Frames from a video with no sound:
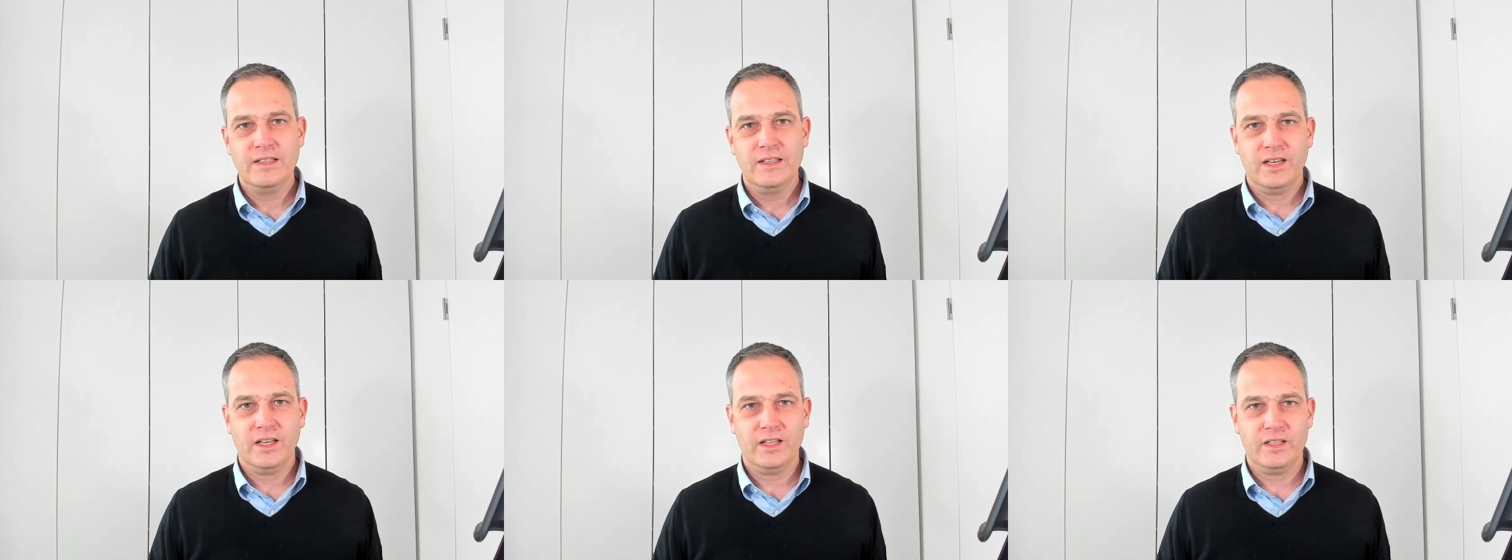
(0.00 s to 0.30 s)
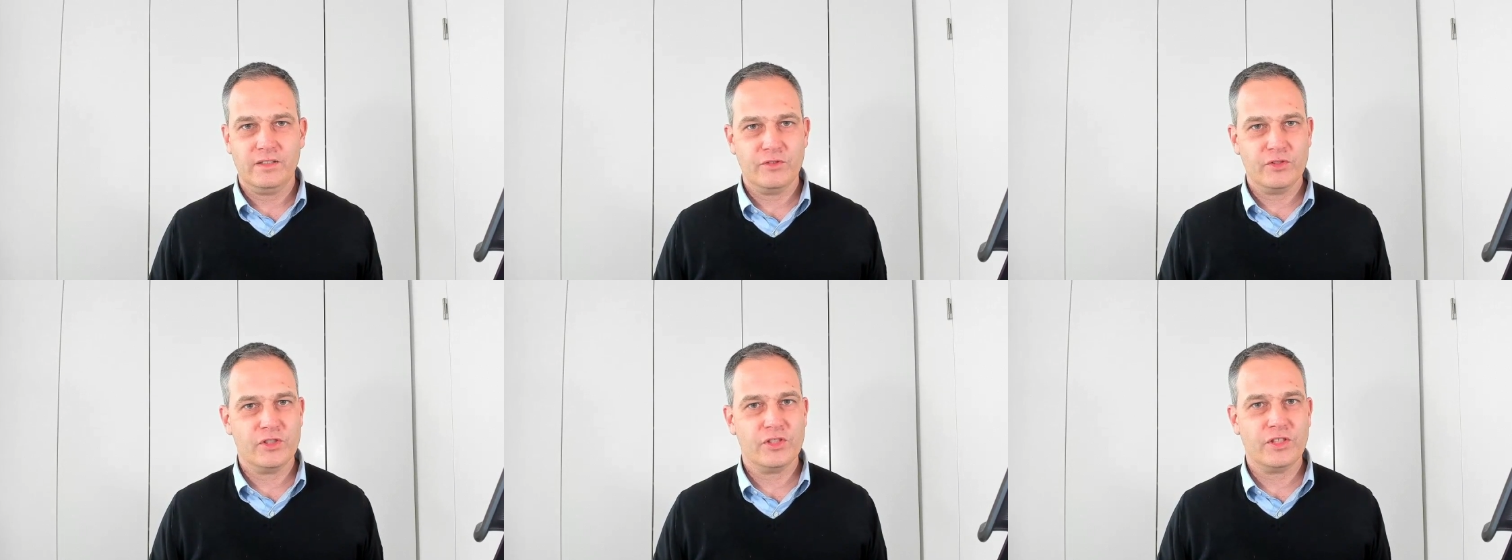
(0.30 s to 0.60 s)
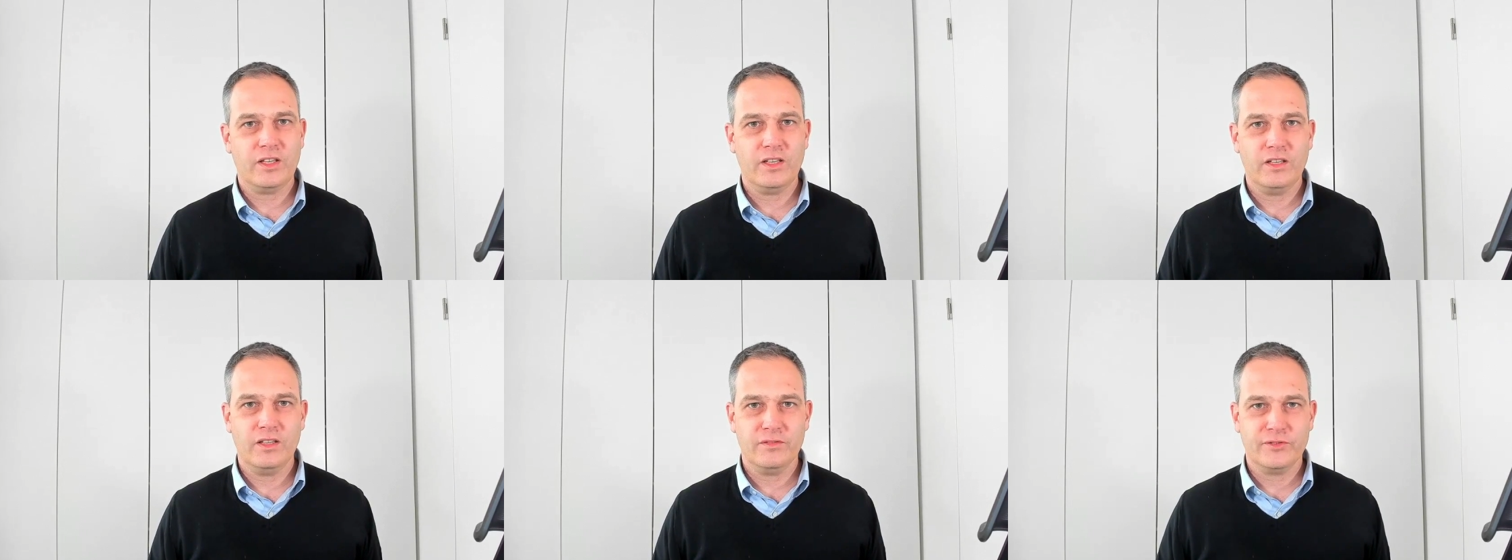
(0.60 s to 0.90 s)
And if you
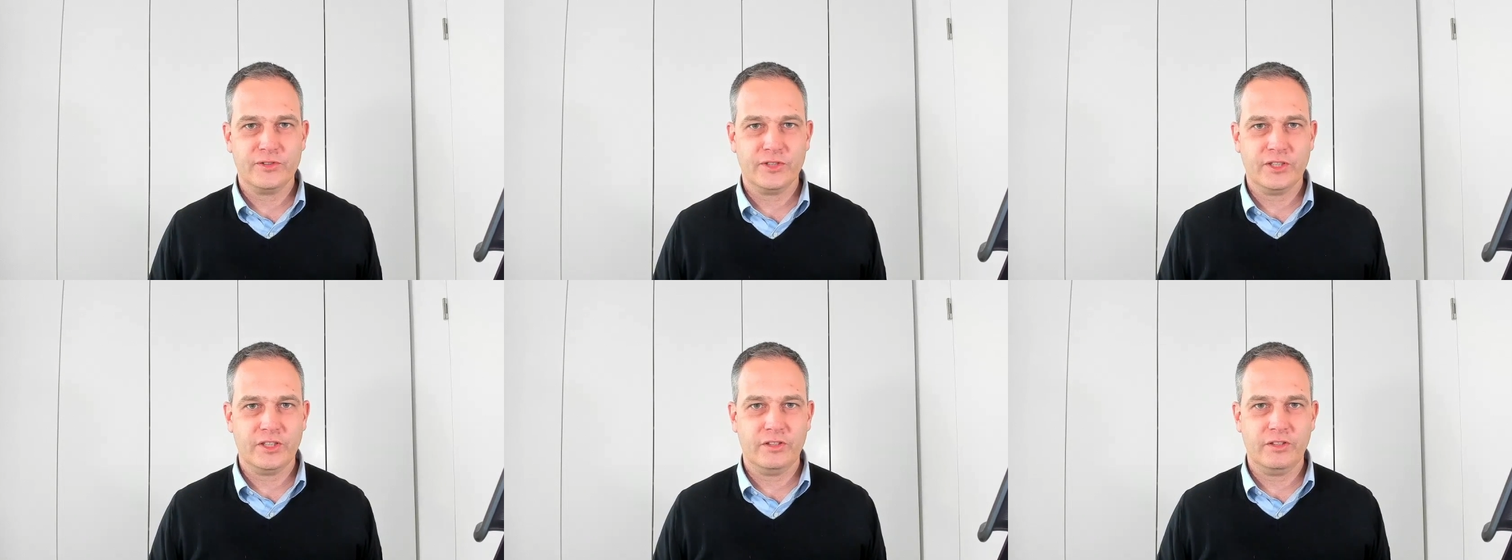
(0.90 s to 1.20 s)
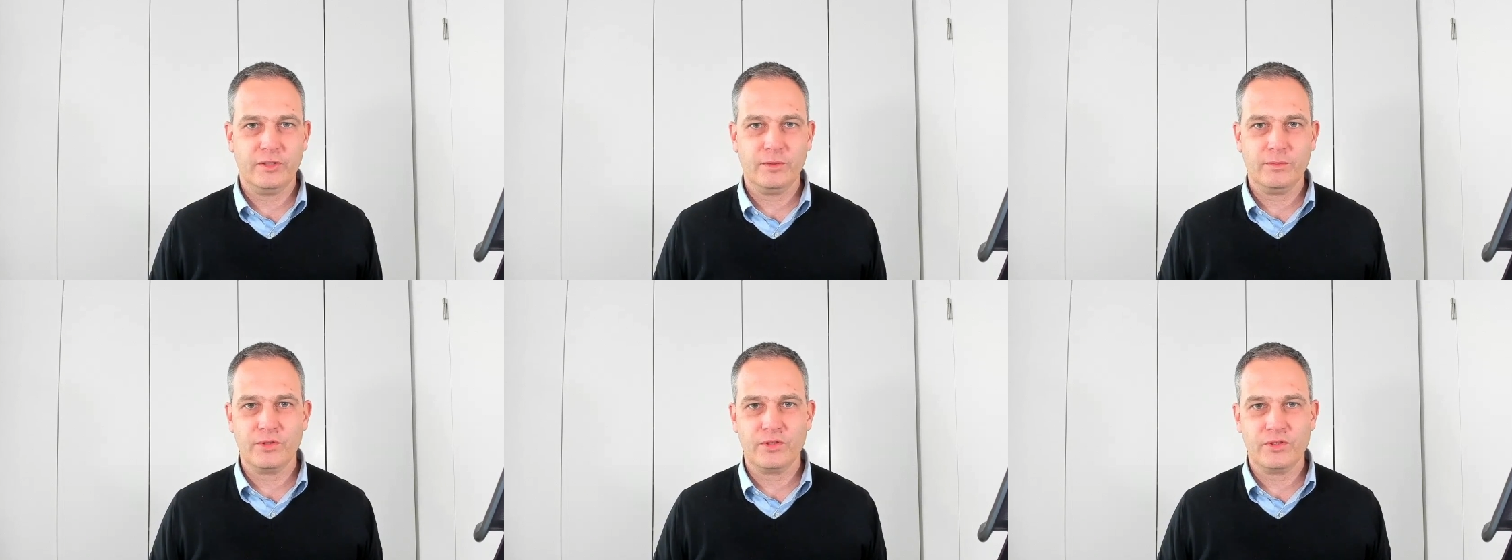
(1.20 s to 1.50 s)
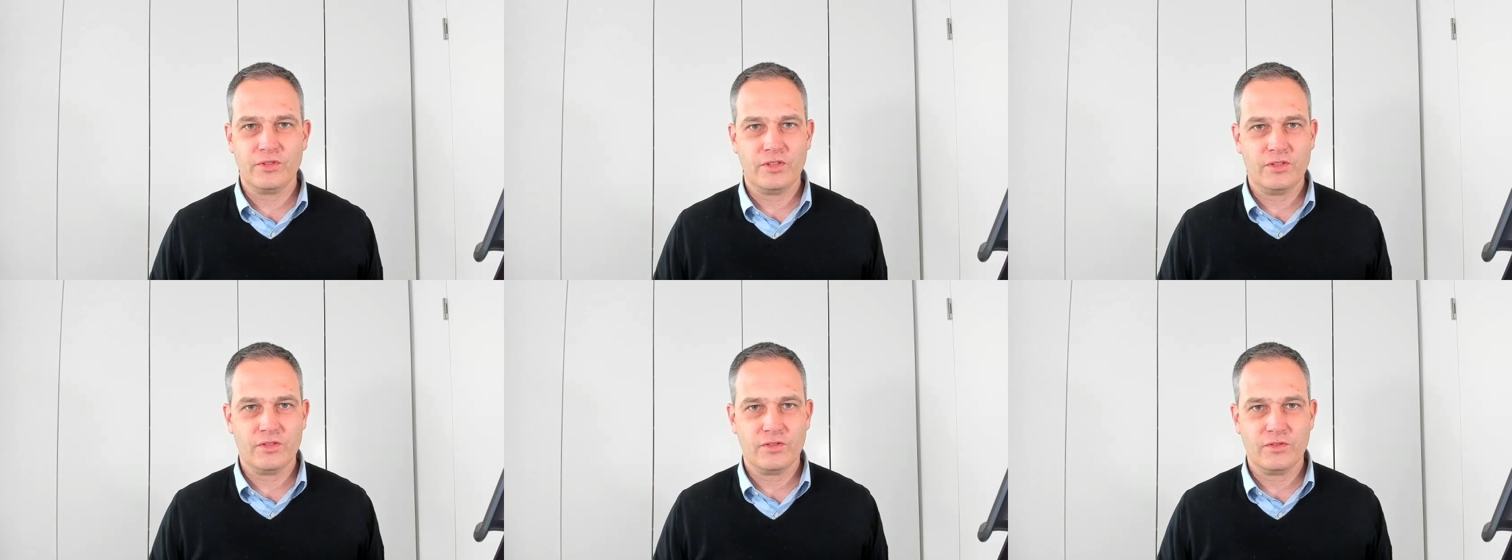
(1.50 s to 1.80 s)
stay in a firing
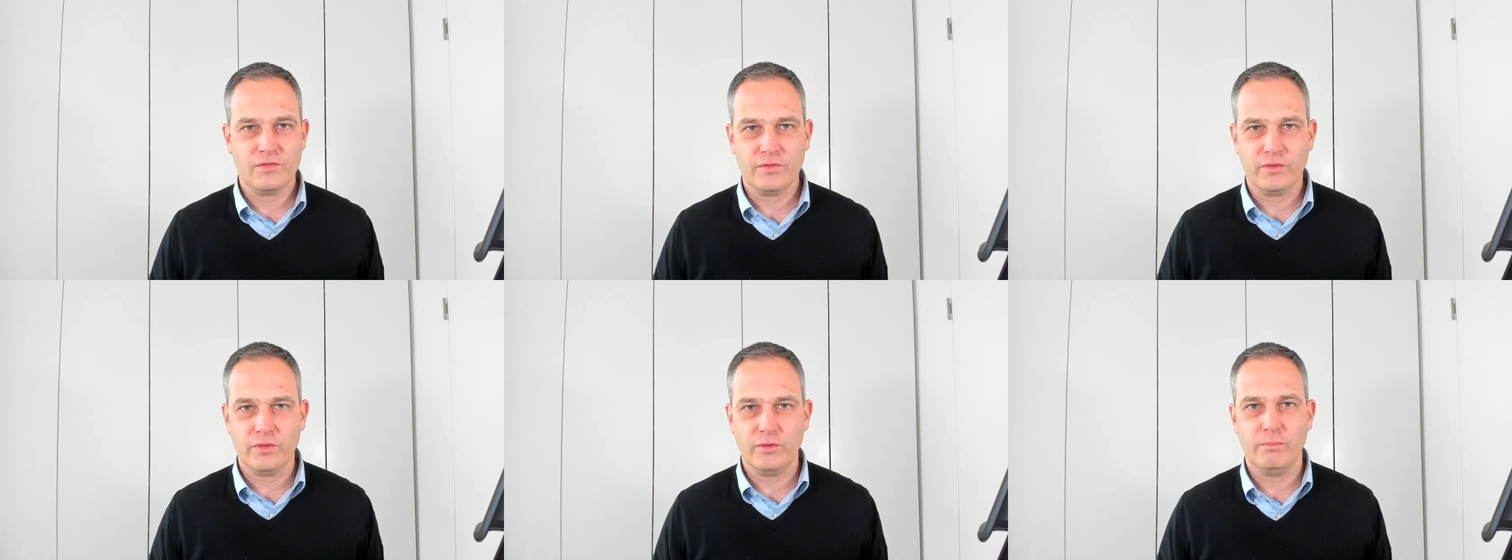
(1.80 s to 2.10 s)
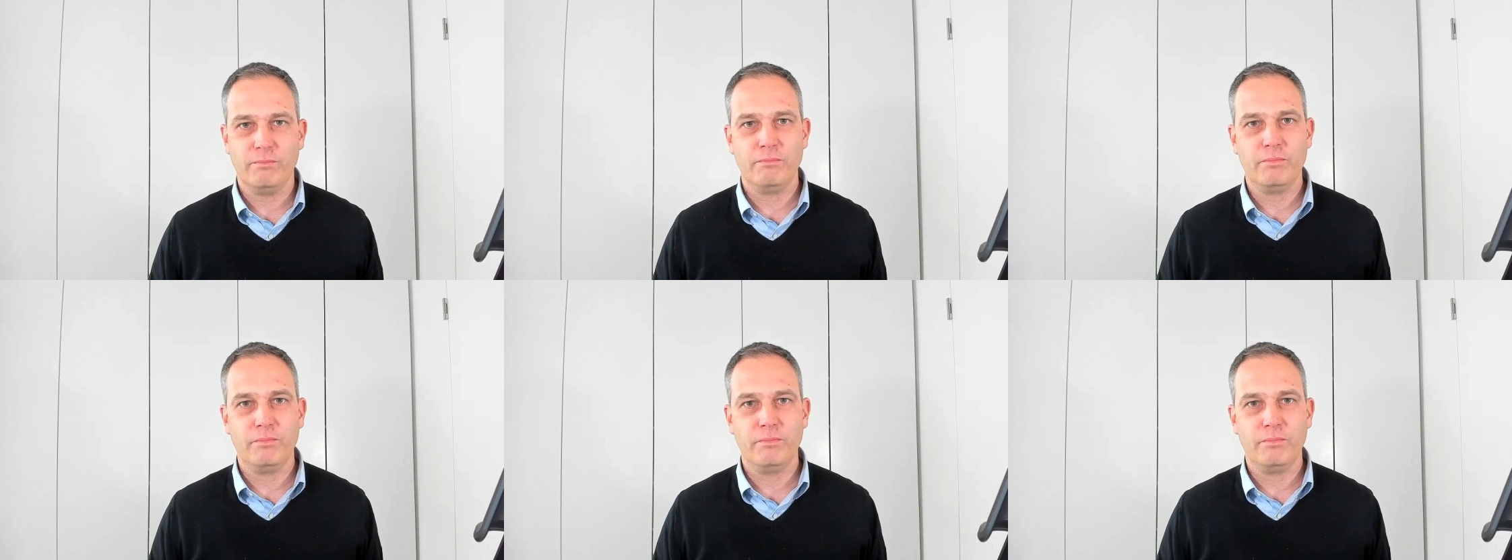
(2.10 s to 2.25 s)
position for a